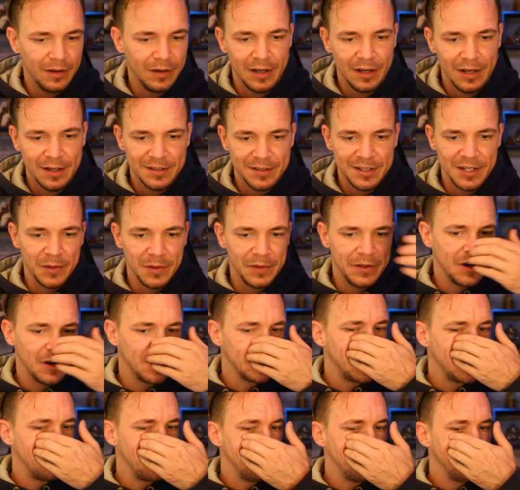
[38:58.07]
It's T with the
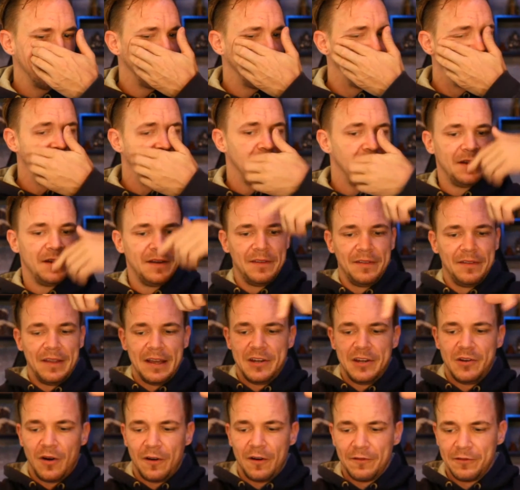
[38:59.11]
Arcane Bear.
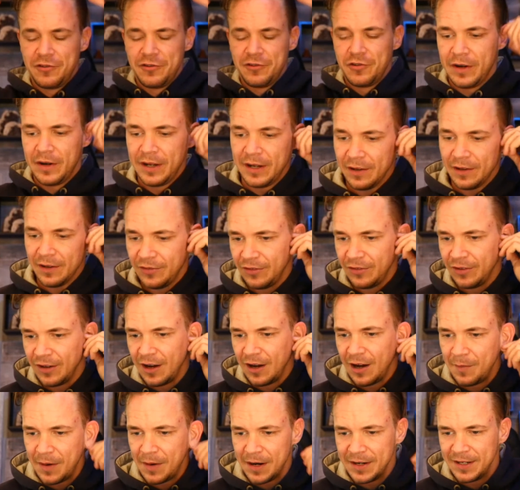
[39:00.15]
Thank you all for joining us.
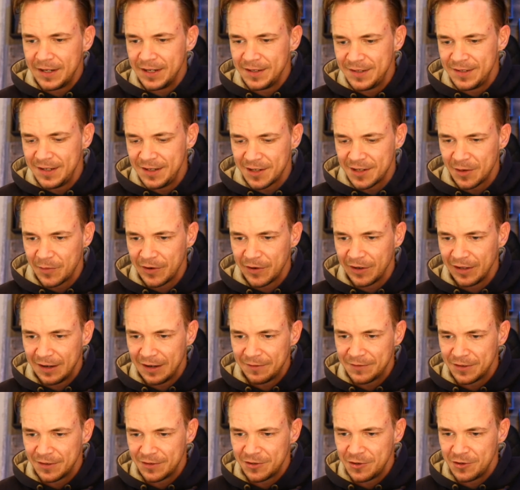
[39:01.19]
I did see someone
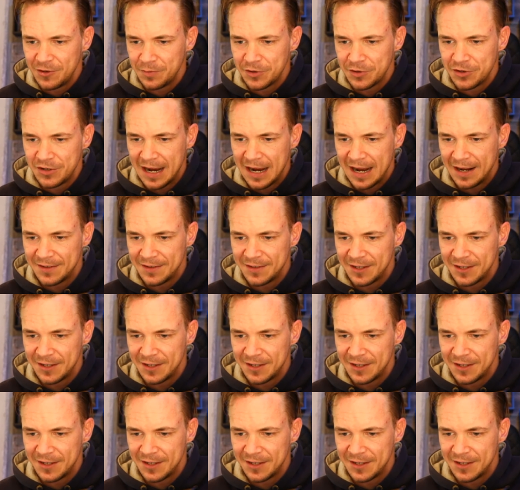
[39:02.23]
left a super chat. It says,